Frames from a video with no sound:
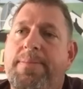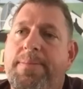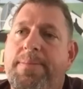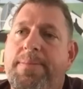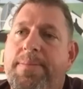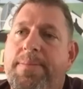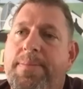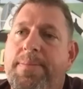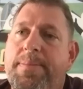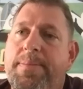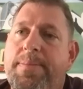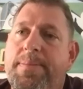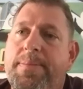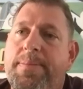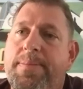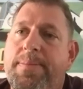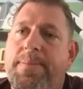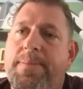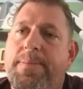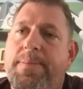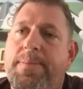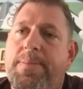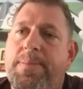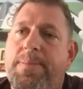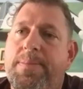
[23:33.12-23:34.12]

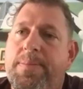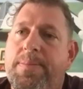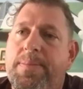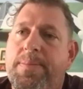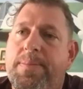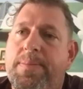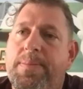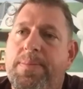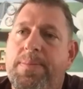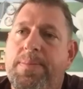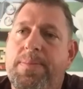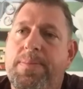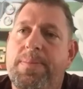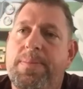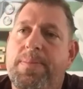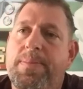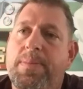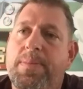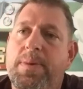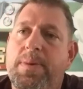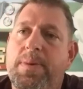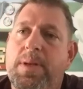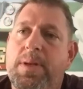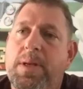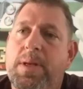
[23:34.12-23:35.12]

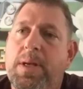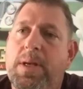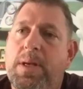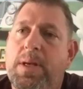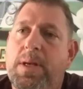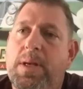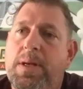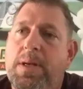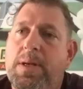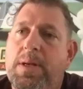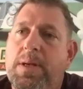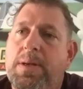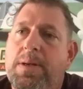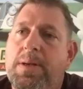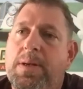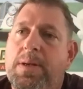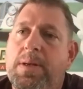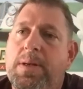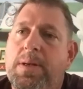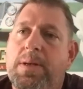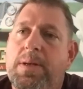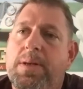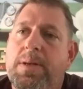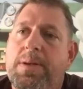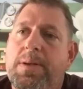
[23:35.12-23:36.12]

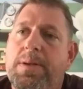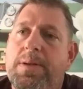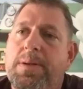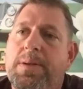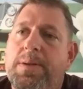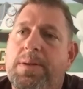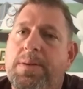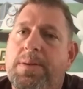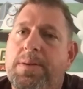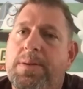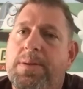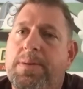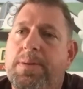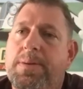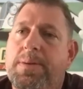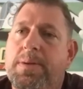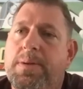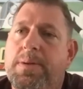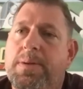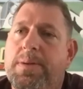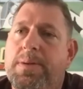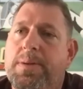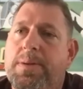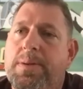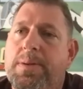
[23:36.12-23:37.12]

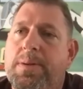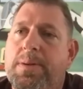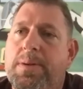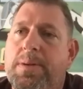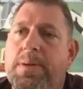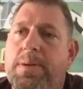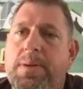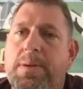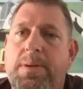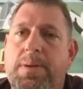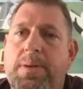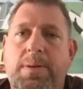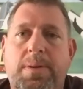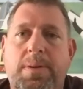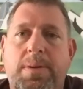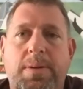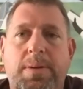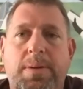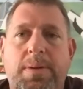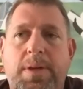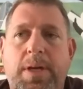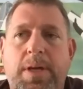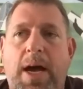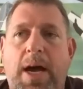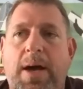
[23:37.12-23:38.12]

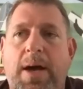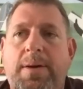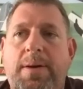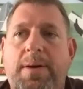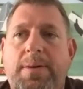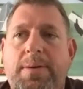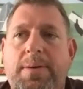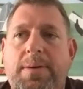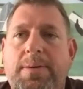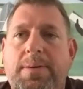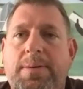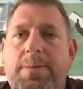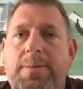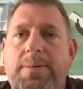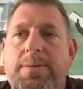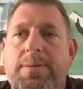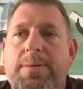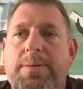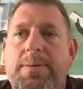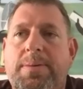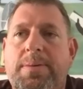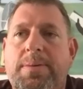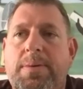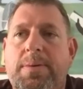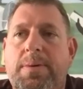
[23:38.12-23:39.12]

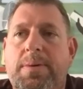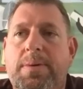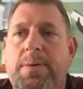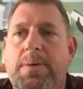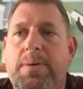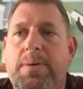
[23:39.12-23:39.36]
(not speaking)